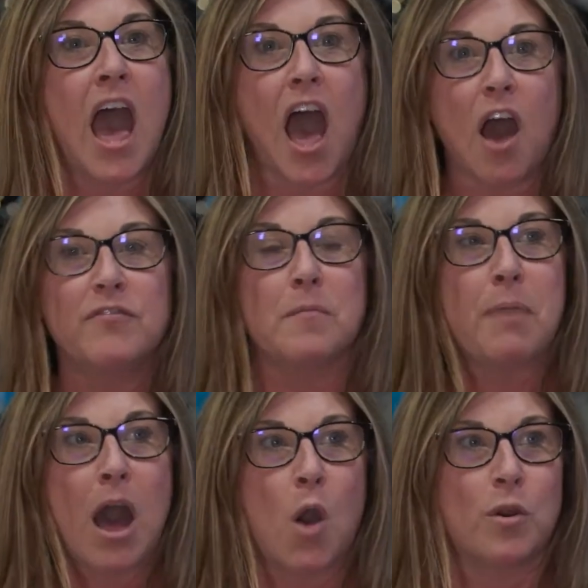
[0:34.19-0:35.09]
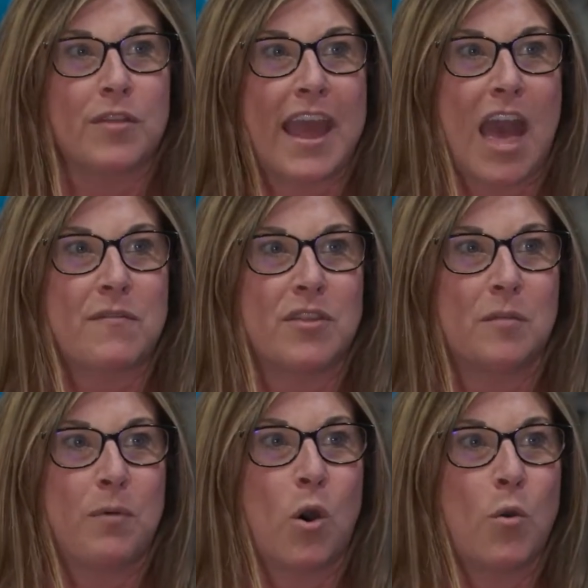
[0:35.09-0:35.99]
of the power they have on their
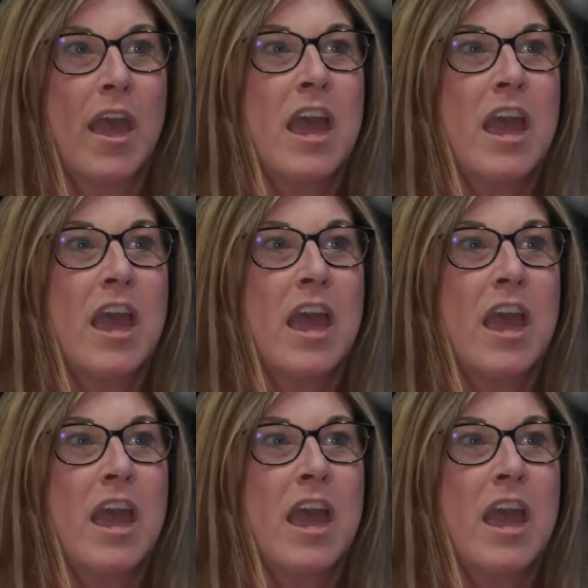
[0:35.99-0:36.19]
boat.